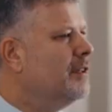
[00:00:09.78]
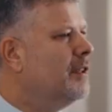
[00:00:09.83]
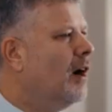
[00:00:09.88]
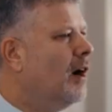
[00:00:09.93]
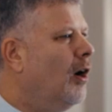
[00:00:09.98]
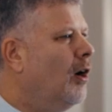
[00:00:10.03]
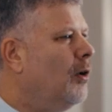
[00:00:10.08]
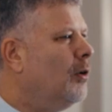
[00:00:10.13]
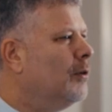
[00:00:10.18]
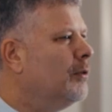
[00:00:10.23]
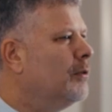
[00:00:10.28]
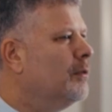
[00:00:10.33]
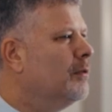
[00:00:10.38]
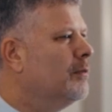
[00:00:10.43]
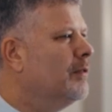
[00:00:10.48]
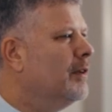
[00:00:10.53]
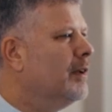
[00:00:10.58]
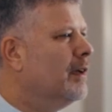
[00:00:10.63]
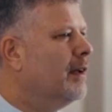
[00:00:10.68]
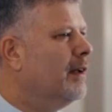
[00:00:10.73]
the
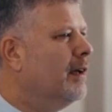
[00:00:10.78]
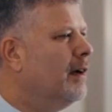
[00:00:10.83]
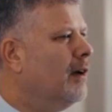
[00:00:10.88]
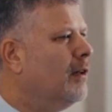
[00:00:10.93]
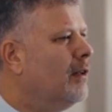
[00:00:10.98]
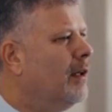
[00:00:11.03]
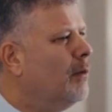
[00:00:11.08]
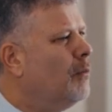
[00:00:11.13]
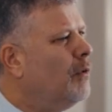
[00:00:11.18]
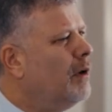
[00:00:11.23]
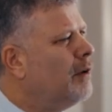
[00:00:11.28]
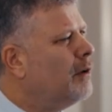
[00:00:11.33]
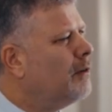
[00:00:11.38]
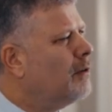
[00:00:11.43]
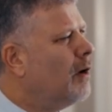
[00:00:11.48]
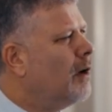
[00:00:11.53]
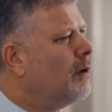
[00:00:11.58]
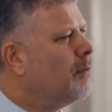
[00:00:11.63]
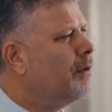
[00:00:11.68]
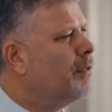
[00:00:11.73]
all-new VNL and I wanted
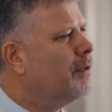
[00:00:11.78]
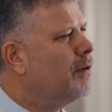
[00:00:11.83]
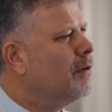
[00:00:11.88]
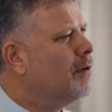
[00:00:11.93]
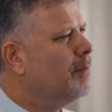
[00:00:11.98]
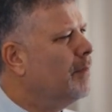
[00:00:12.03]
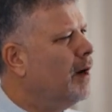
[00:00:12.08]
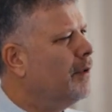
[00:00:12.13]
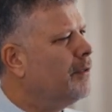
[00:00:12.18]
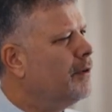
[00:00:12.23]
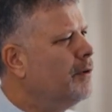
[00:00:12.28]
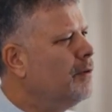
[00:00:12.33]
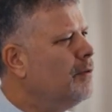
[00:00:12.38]
to talk with you about the